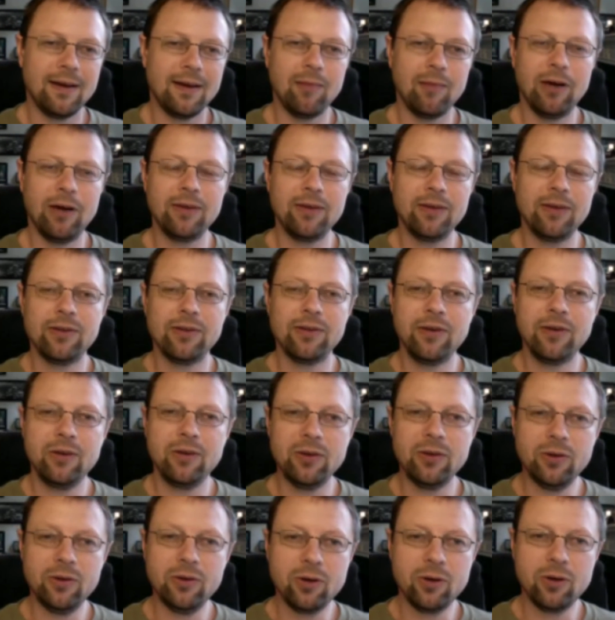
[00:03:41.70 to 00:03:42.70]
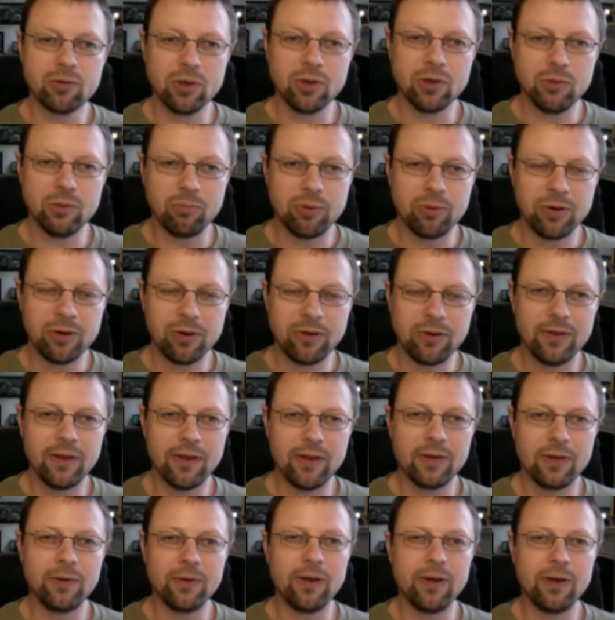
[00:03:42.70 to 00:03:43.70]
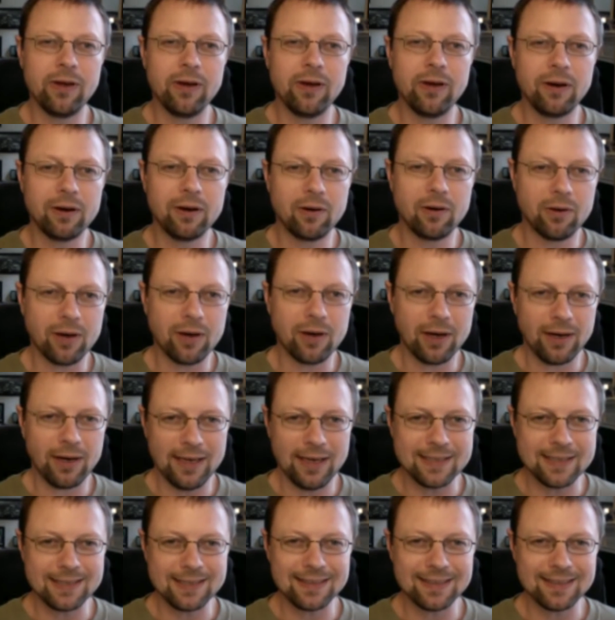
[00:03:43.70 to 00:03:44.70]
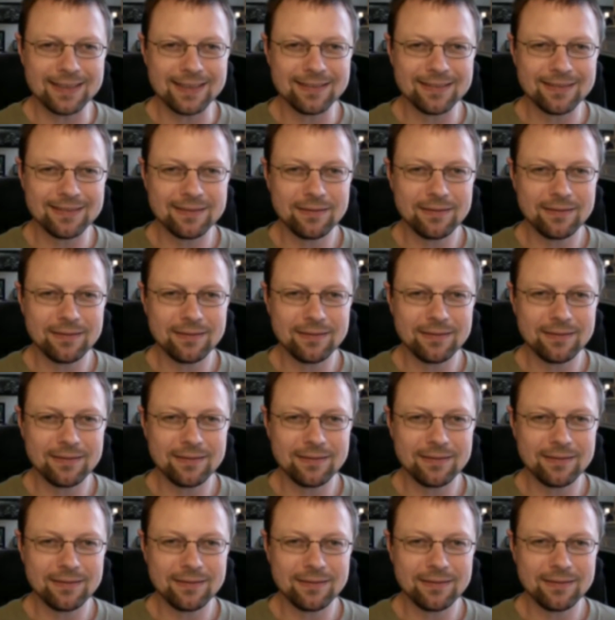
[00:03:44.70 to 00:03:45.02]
about the new group that we are organizing,